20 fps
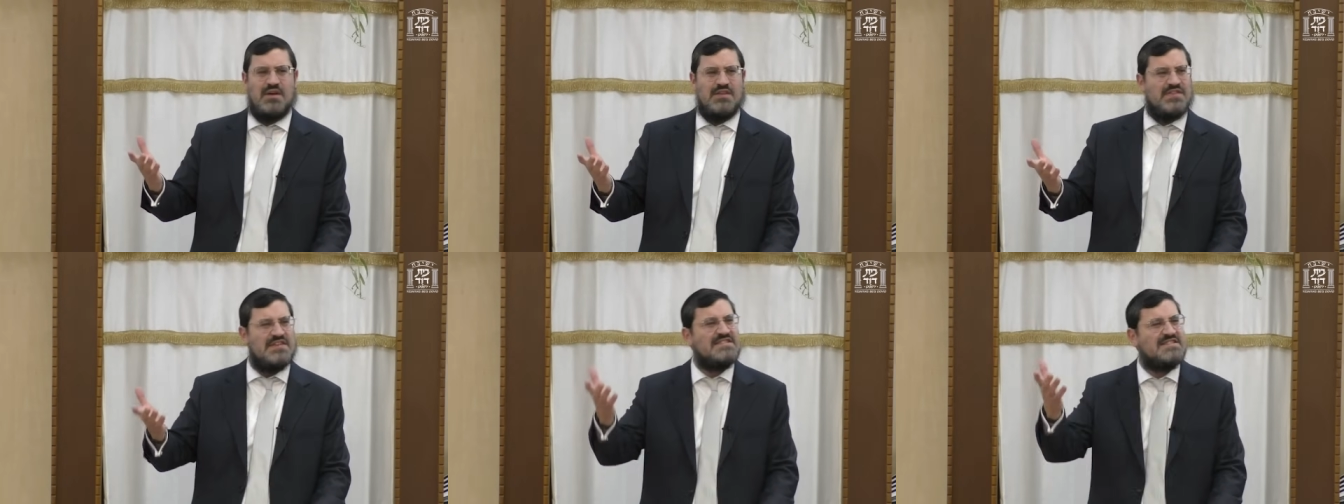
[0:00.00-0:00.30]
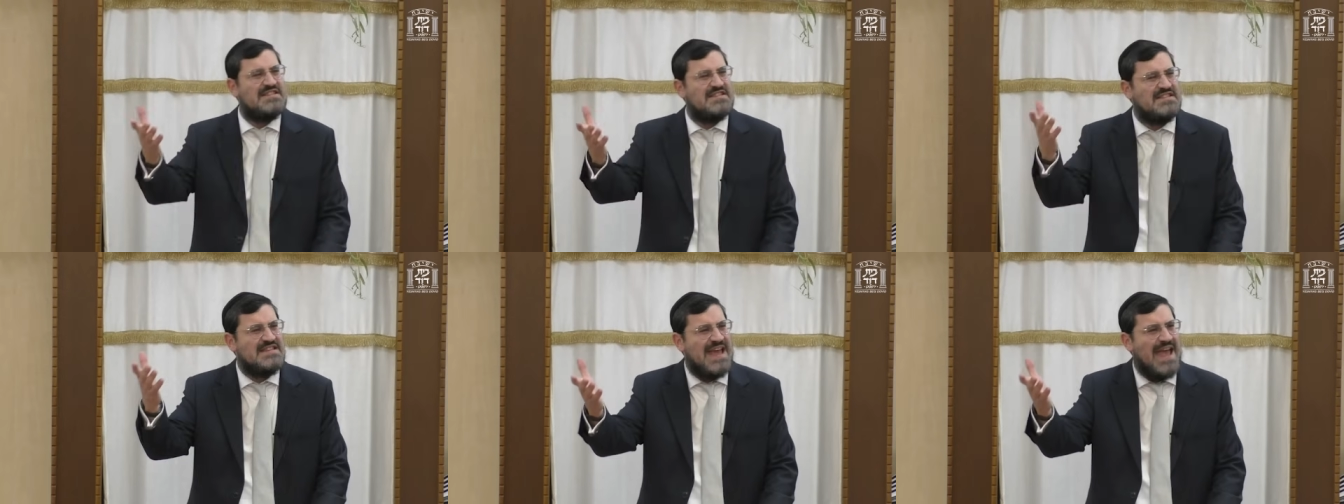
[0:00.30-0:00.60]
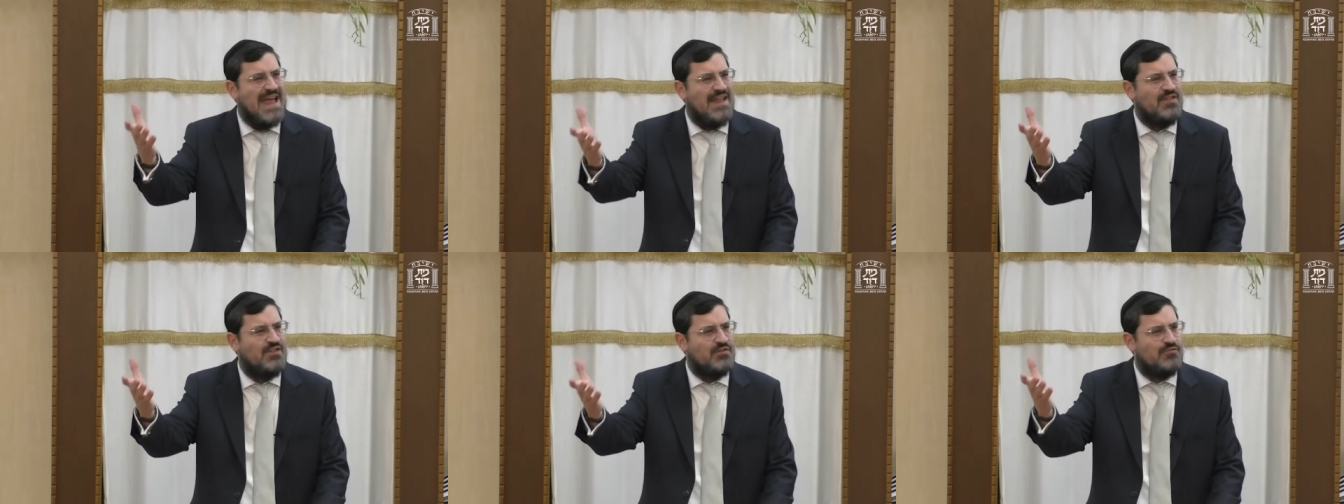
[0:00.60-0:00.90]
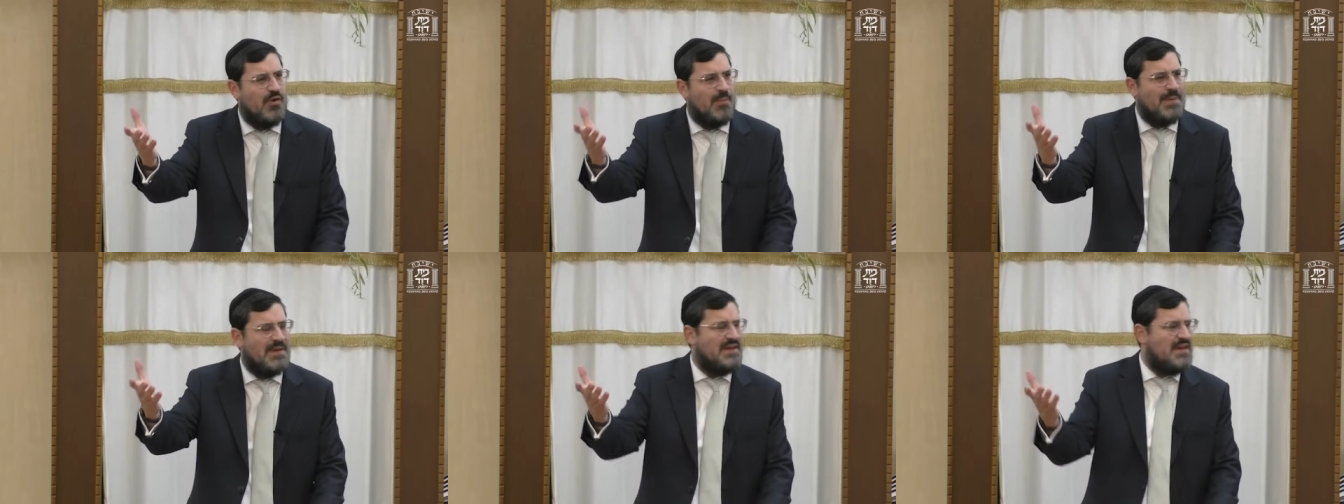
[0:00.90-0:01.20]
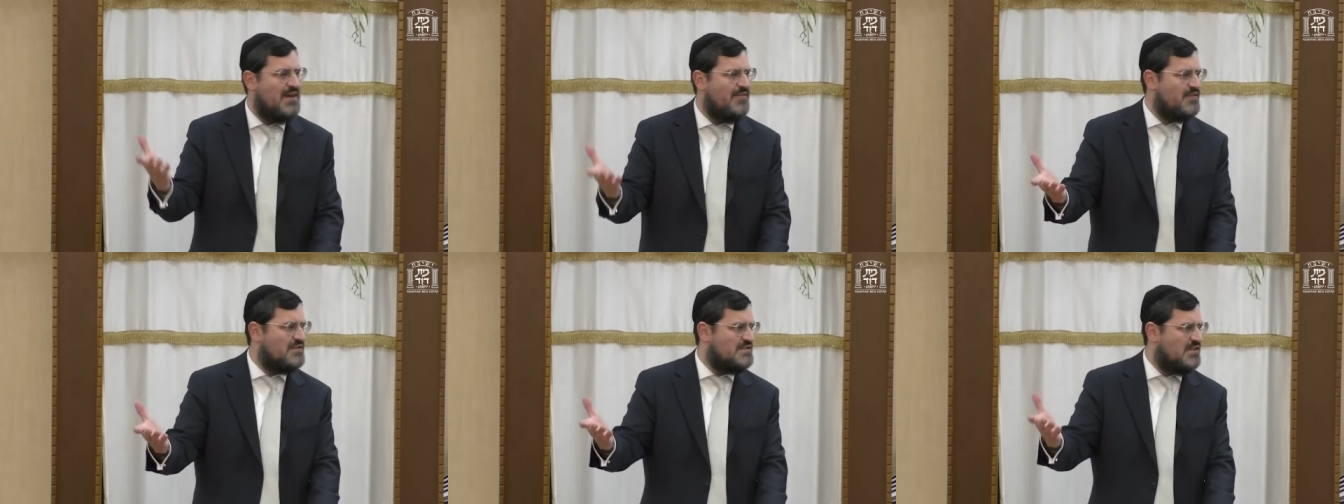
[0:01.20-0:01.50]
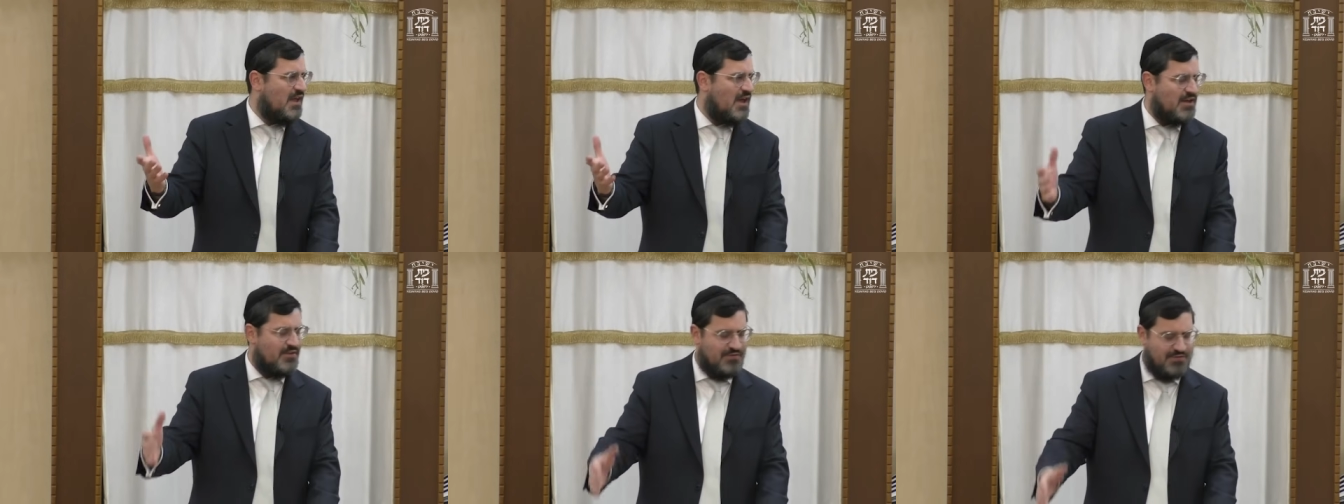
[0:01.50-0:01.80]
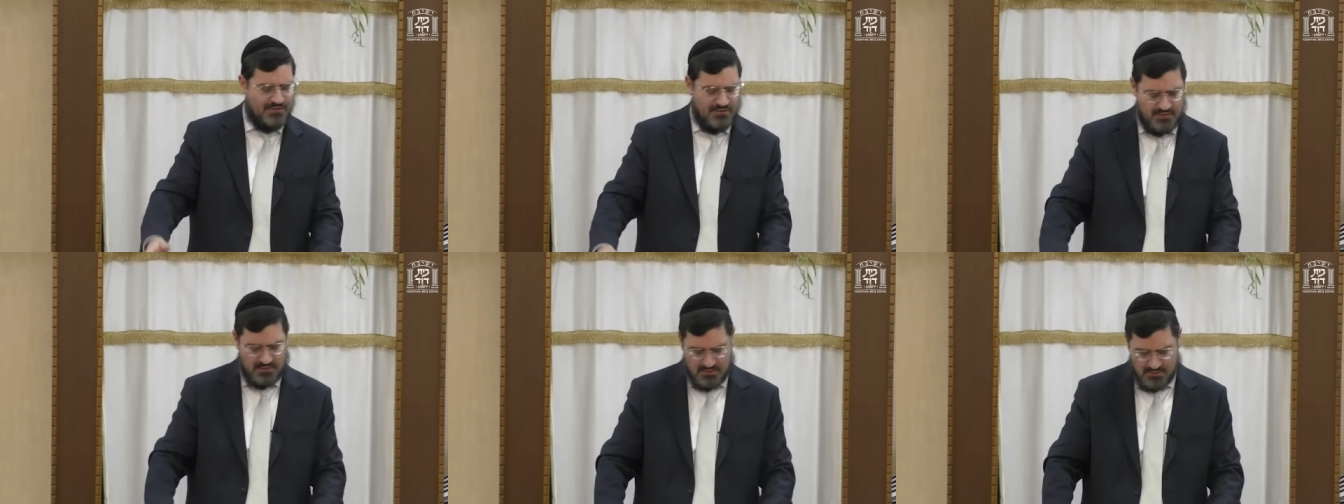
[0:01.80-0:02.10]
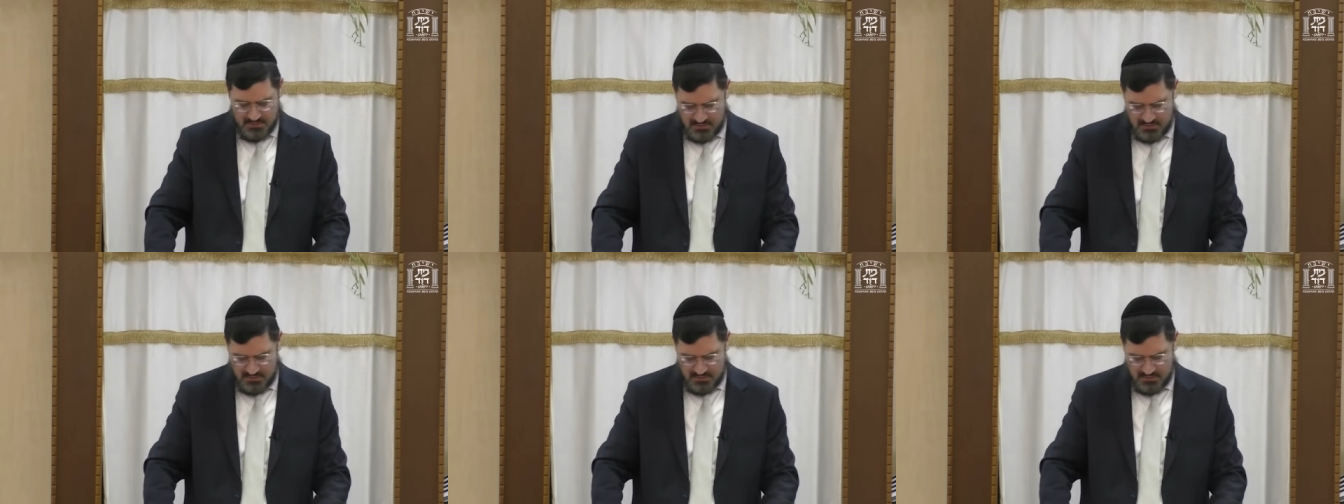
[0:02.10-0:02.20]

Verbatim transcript: This is the end of Rabbi Akiva's life.